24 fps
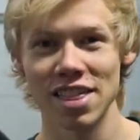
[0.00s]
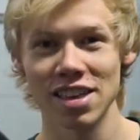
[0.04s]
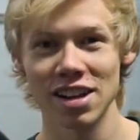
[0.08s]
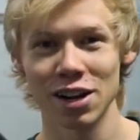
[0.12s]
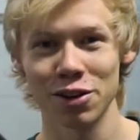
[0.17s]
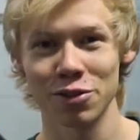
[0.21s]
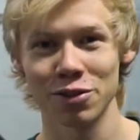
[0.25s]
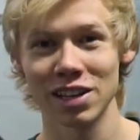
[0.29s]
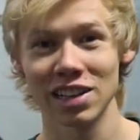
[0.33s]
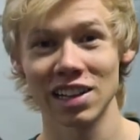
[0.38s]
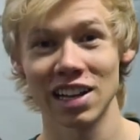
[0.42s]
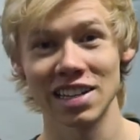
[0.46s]
and
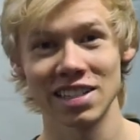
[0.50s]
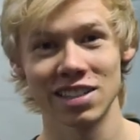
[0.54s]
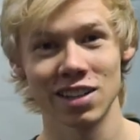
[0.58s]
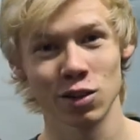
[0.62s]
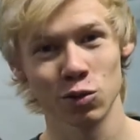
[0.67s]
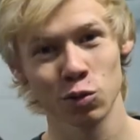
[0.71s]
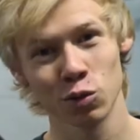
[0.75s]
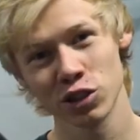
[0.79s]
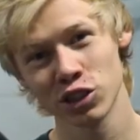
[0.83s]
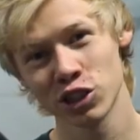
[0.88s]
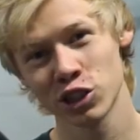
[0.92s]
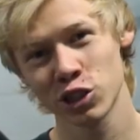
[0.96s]
then I realized
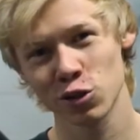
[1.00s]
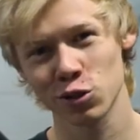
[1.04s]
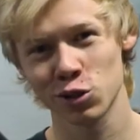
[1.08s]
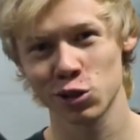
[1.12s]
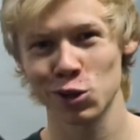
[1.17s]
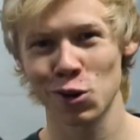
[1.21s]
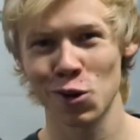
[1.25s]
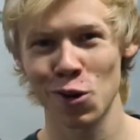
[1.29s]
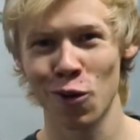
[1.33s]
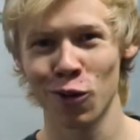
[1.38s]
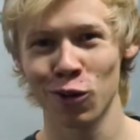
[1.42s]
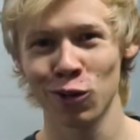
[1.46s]
this windshield's
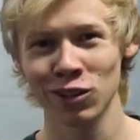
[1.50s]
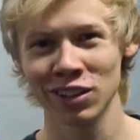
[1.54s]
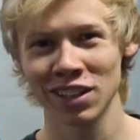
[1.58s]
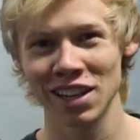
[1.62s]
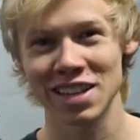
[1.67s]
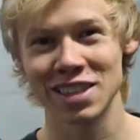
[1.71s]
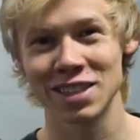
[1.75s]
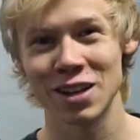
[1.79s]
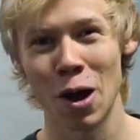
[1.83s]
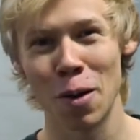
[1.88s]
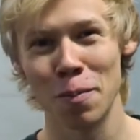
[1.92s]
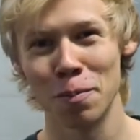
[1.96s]
so old,
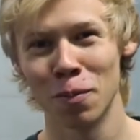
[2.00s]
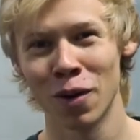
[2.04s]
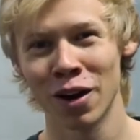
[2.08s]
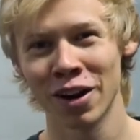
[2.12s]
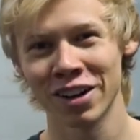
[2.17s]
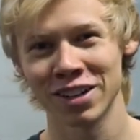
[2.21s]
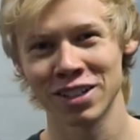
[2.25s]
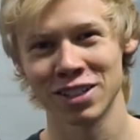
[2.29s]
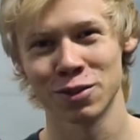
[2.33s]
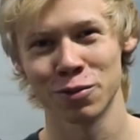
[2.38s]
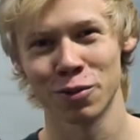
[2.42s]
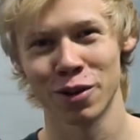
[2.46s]
it's got
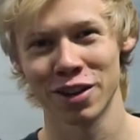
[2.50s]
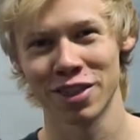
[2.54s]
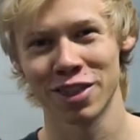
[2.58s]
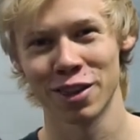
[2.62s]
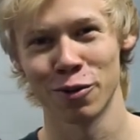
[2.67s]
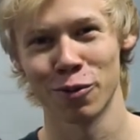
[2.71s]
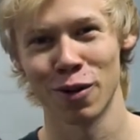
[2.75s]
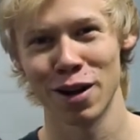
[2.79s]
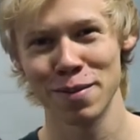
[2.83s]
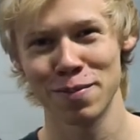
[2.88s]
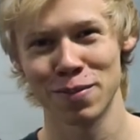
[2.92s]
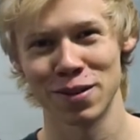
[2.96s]
marks where
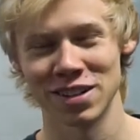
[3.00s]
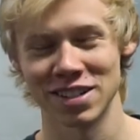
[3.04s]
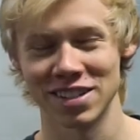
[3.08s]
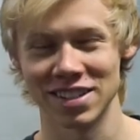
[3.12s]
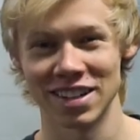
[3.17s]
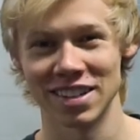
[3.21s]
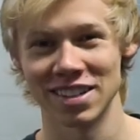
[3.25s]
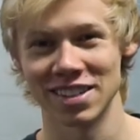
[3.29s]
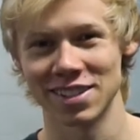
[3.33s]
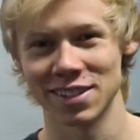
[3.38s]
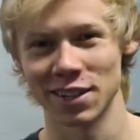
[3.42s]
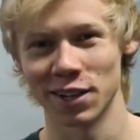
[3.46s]
the wiper
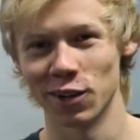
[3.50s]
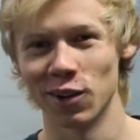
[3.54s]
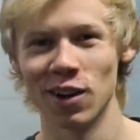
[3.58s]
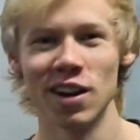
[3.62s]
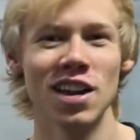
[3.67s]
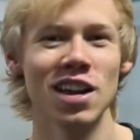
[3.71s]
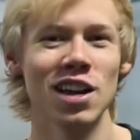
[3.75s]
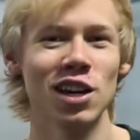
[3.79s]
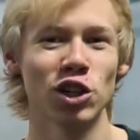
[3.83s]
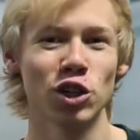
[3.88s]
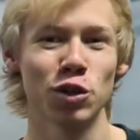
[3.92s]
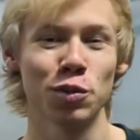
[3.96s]
sits, so
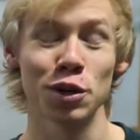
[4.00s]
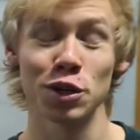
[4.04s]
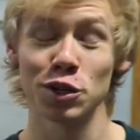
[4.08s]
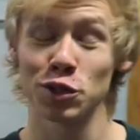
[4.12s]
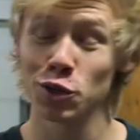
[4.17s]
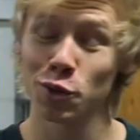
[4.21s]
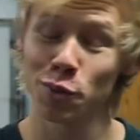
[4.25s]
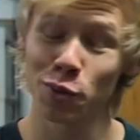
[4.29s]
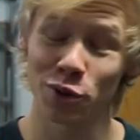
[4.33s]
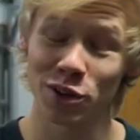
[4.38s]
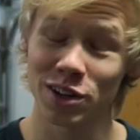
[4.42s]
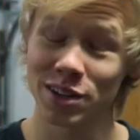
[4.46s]
should be
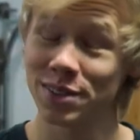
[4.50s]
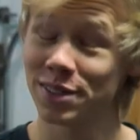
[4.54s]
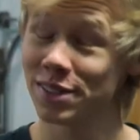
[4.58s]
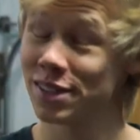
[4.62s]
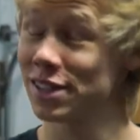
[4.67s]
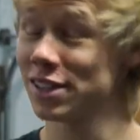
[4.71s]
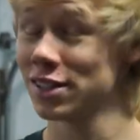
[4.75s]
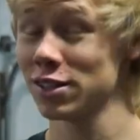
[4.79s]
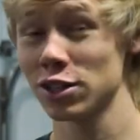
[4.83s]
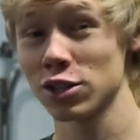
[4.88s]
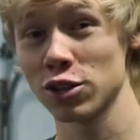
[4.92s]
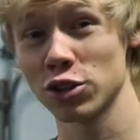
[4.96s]
super
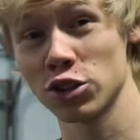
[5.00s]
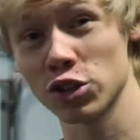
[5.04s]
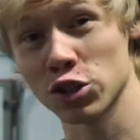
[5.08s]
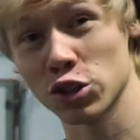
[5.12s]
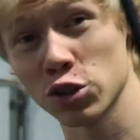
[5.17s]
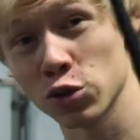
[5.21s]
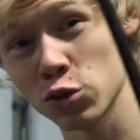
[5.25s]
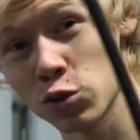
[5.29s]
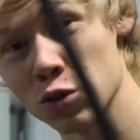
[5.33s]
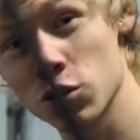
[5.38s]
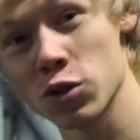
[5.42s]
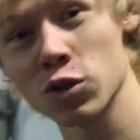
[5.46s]
easy to
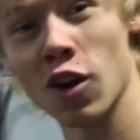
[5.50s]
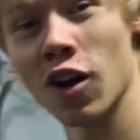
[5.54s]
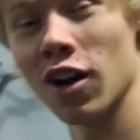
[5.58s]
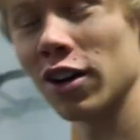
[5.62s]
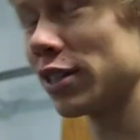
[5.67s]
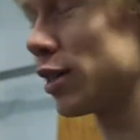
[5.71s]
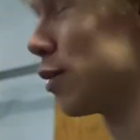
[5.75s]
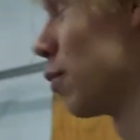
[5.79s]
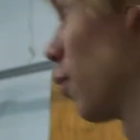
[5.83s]
just toss